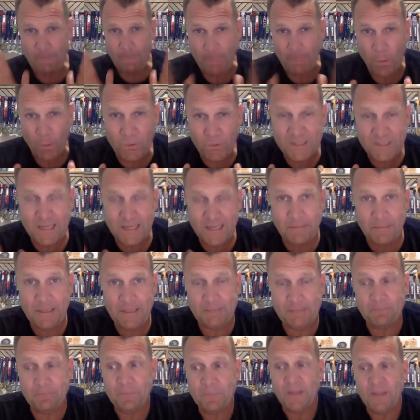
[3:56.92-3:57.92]
What does that
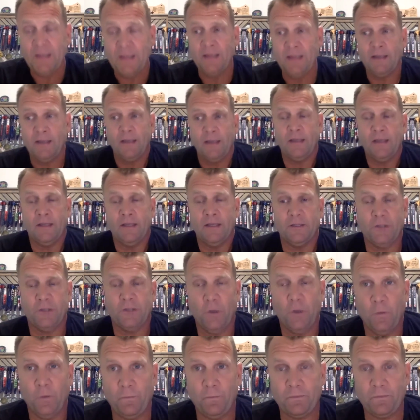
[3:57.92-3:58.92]
mean?
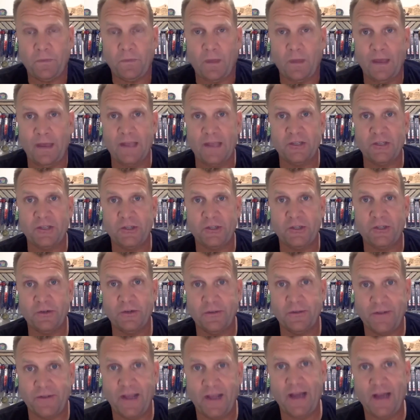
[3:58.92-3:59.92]
So as children
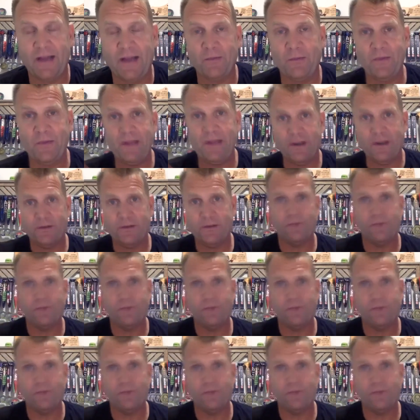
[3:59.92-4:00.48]
of God, we hear the